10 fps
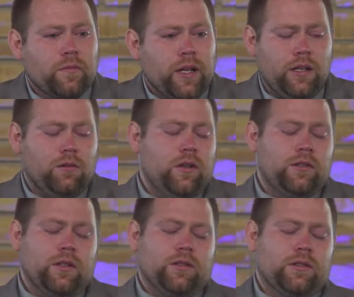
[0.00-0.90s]
And it
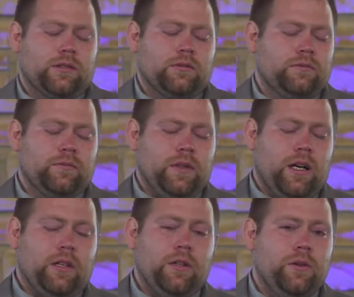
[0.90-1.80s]
wasn't,
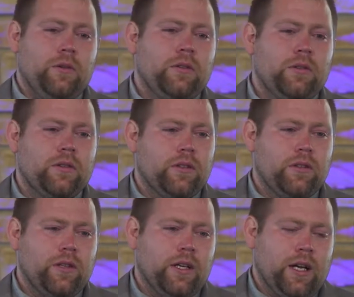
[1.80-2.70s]
I knew,
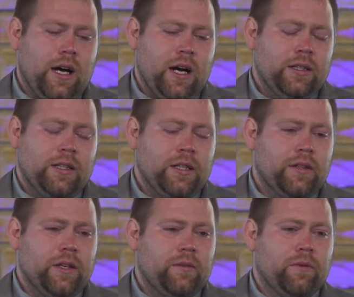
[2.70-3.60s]
you ain't hiding
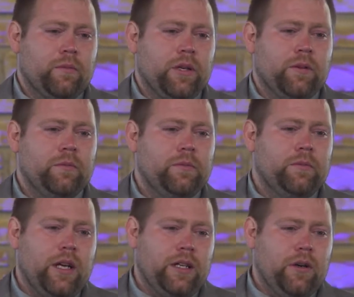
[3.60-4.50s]
anything from him.
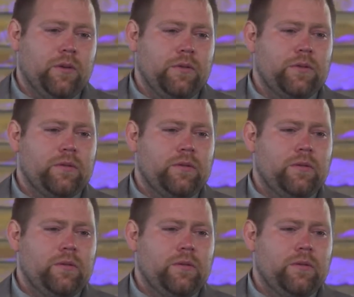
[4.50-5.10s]
He knows.